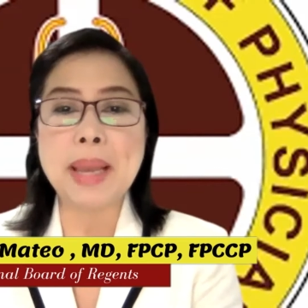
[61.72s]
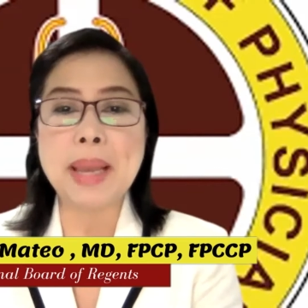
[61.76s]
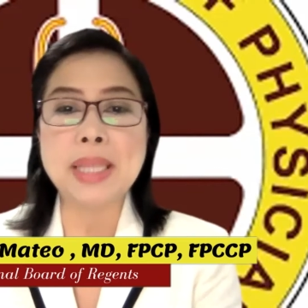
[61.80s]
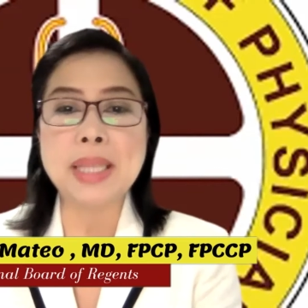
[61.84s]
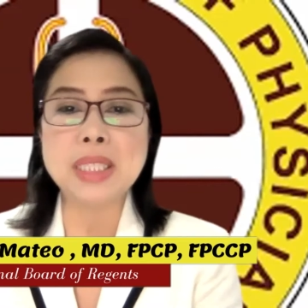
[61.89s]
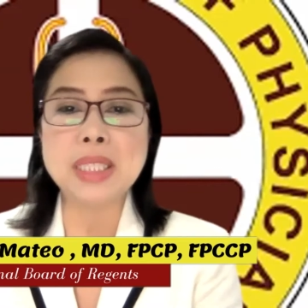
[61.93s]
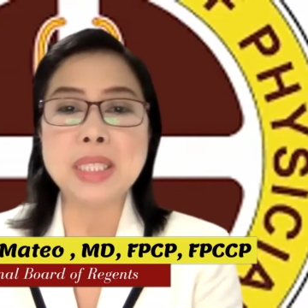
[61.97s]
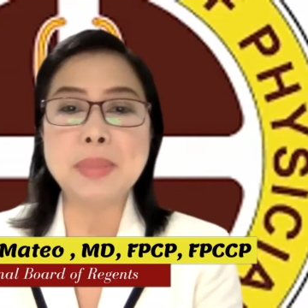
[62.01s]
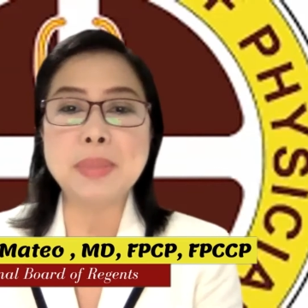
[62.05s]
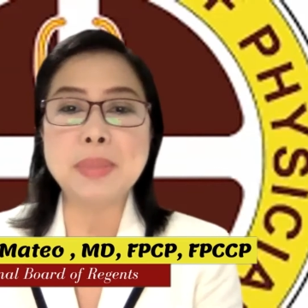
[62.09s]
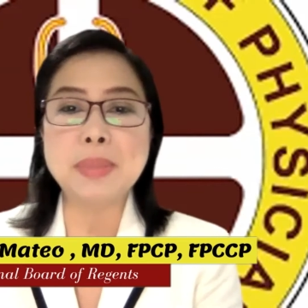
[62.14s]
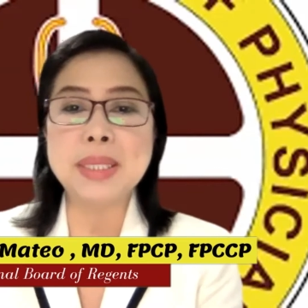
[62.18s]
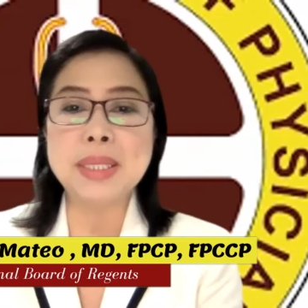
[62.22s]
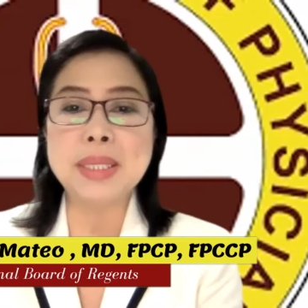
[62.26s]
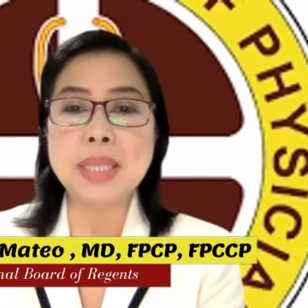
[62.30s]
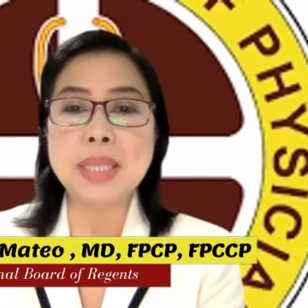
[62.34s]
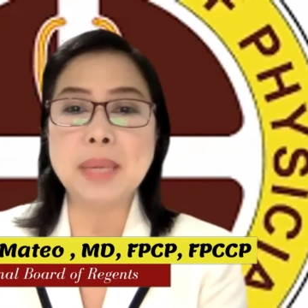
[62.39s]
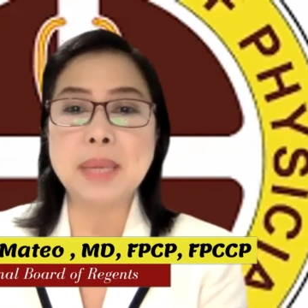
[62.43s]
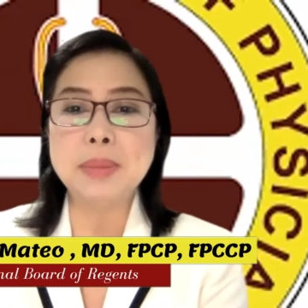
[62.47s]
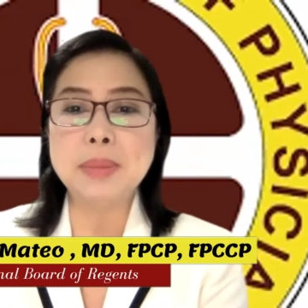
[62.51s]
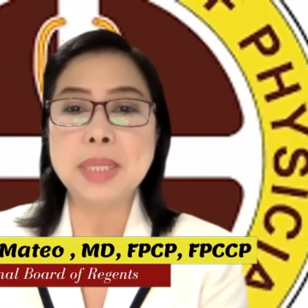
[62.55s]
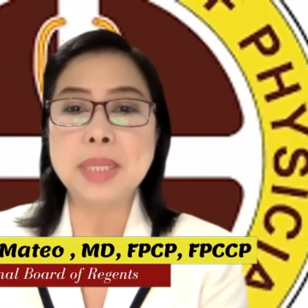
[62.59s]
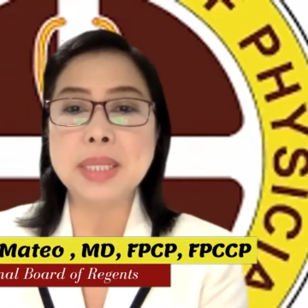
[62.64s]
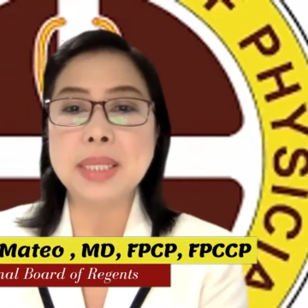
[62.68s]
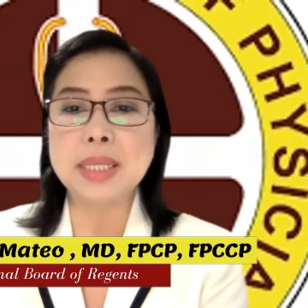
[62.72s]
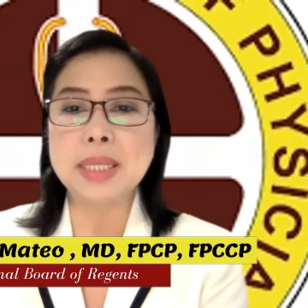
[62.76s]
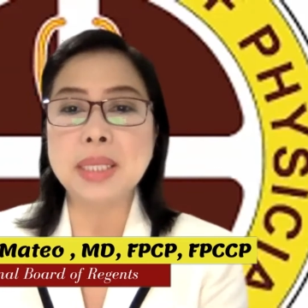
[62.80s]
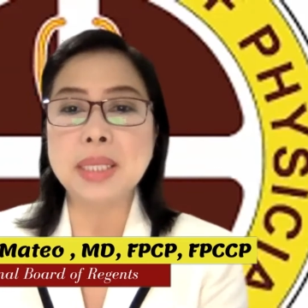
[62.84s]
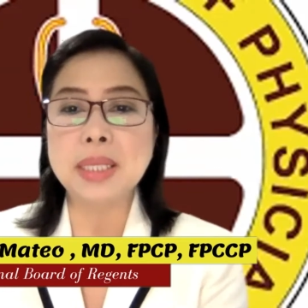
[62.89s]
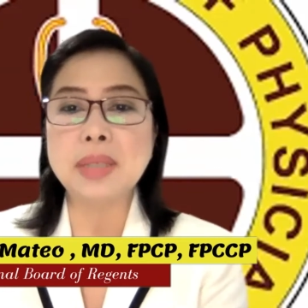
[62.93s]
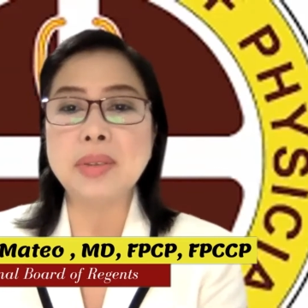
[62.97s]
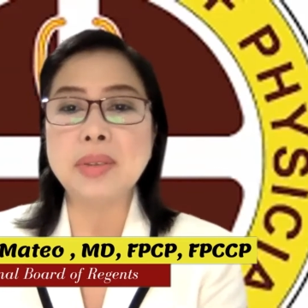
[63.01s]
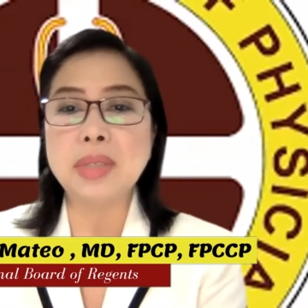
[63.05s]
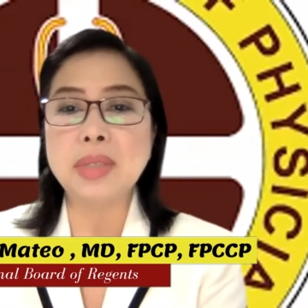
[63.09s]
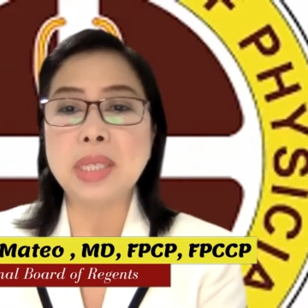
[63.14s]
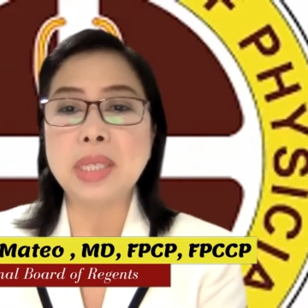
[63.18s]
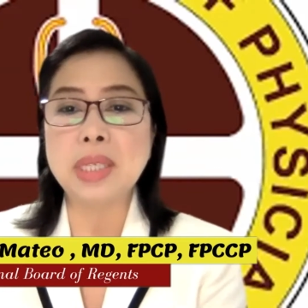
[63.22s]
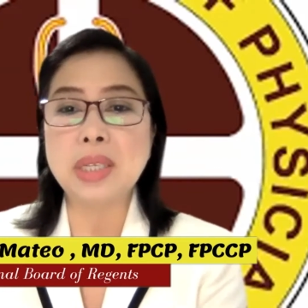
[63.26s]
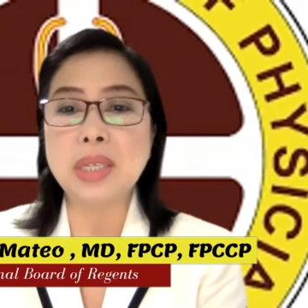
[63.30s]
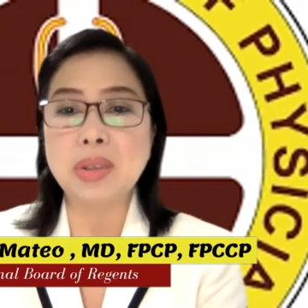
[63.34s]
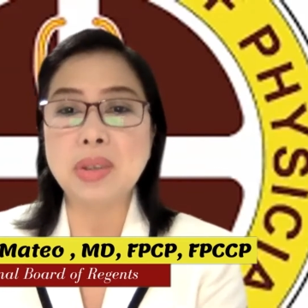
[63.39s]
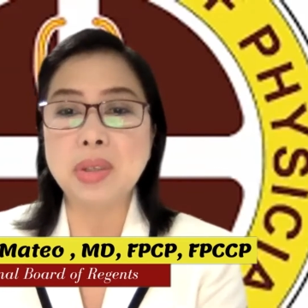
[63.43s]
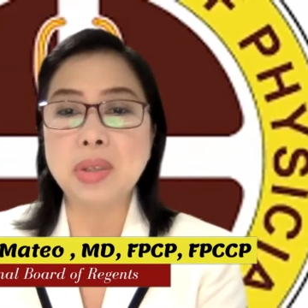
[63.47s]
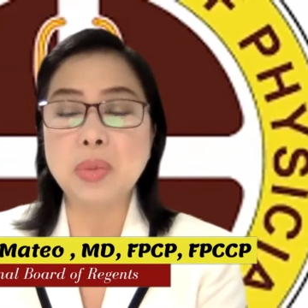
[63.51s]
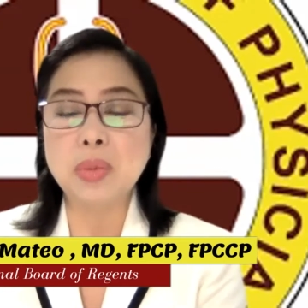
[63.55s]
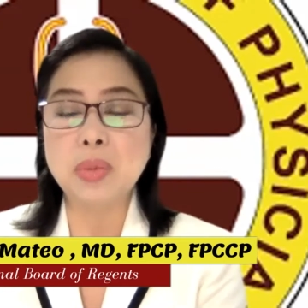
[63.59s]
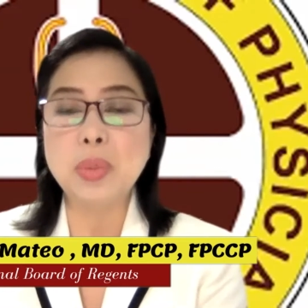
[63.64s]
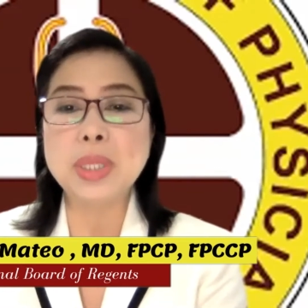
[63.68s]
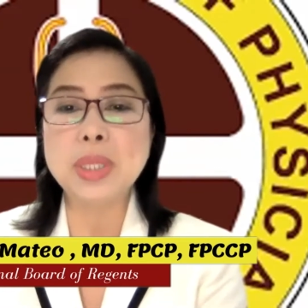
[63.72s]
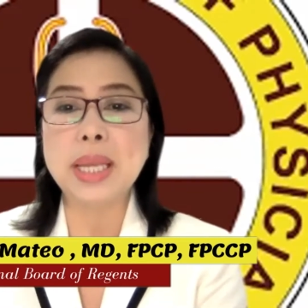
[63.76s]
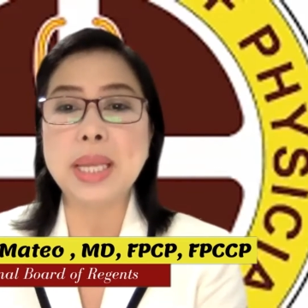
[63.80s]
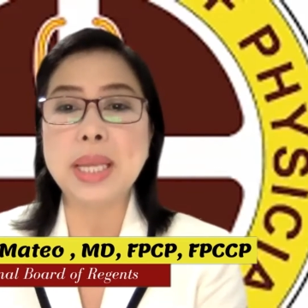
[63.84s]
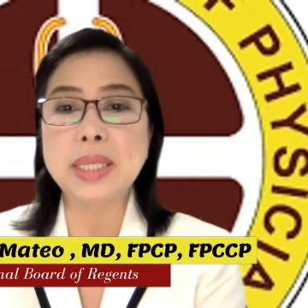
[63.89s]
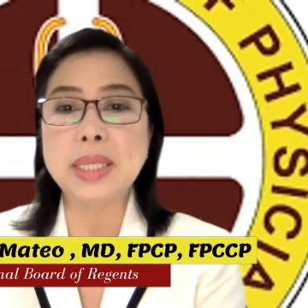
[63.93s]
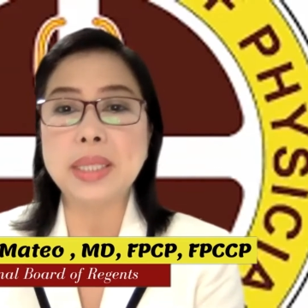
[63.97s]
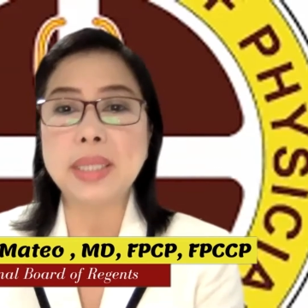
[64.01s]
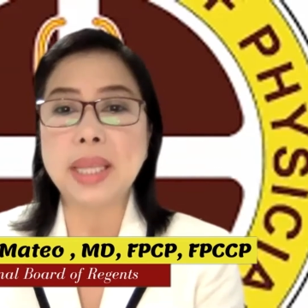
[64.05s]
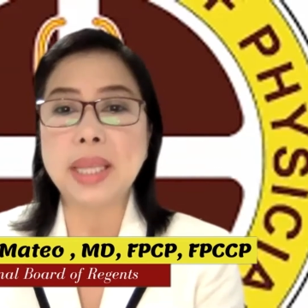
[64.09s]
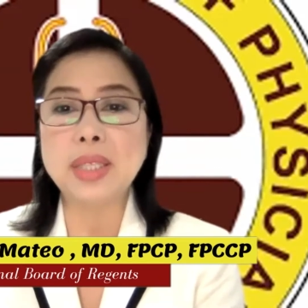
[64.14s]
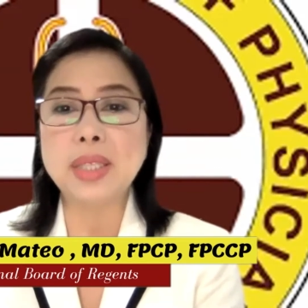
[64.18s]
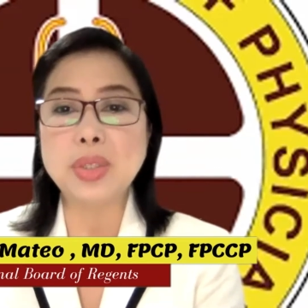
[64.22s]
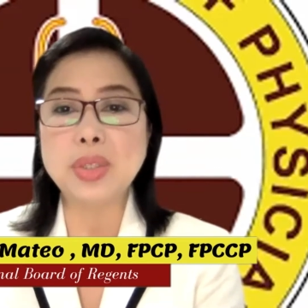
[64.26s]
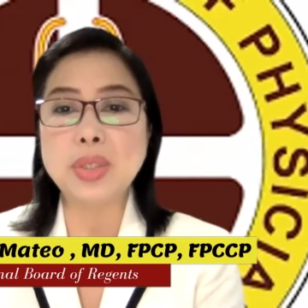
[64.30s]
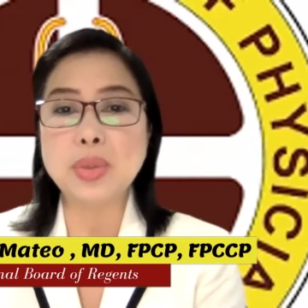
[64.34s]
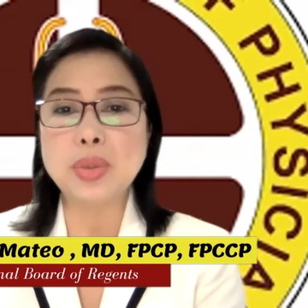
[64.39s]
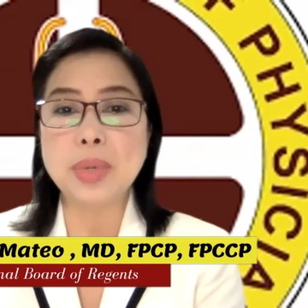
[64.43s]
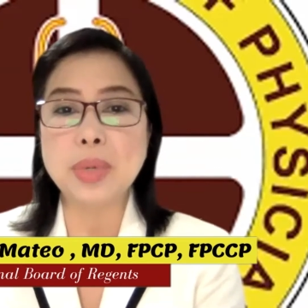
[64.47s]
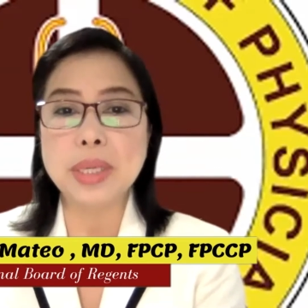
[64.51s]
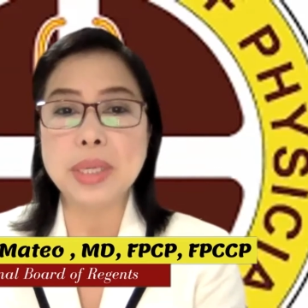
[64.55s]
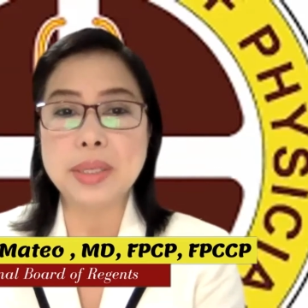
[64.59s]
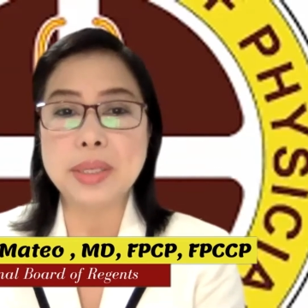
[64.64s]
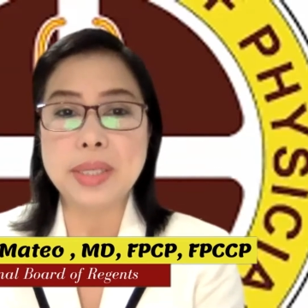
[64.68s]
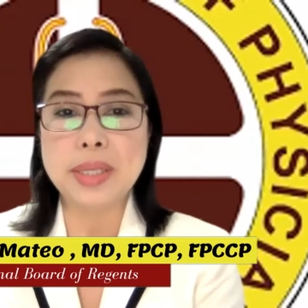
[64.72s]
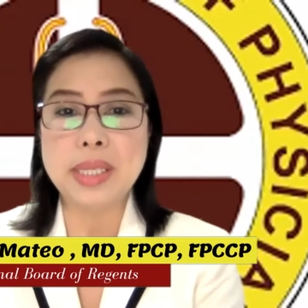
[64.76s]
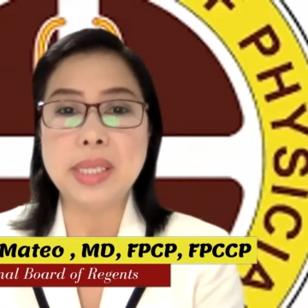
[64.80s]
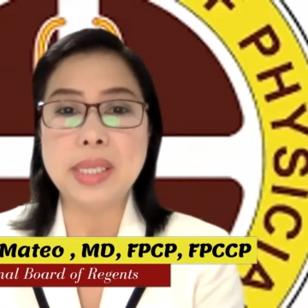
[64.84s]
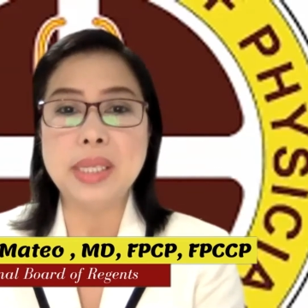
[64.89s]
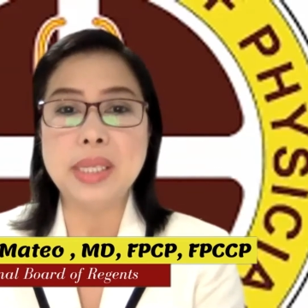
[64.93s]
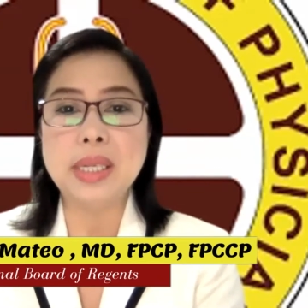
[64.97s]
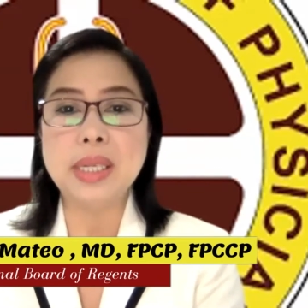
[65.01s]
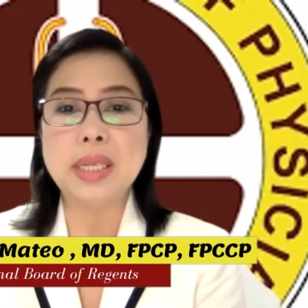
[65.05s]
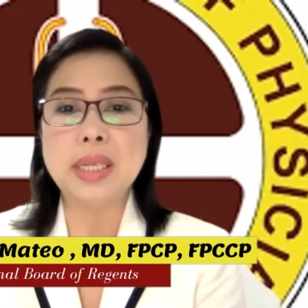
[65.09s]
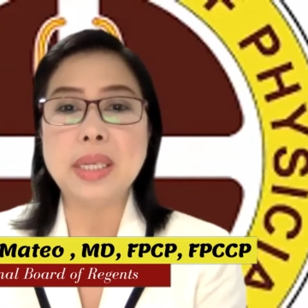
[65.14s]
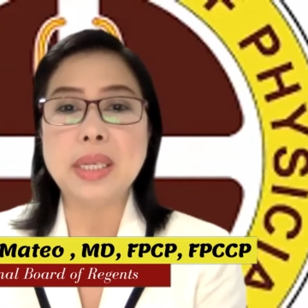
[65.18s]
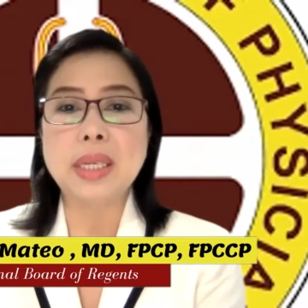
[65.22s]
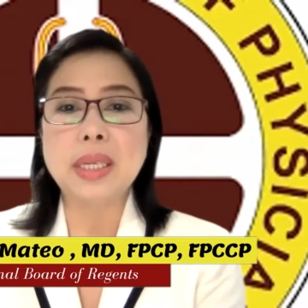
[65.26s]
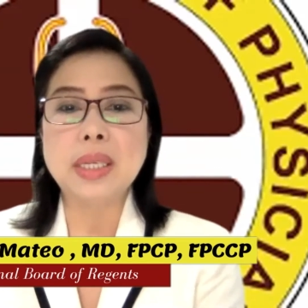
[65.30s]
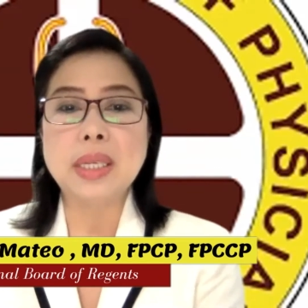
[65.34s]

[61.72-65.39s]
and management subjects in the curriculum, which I tend to agree.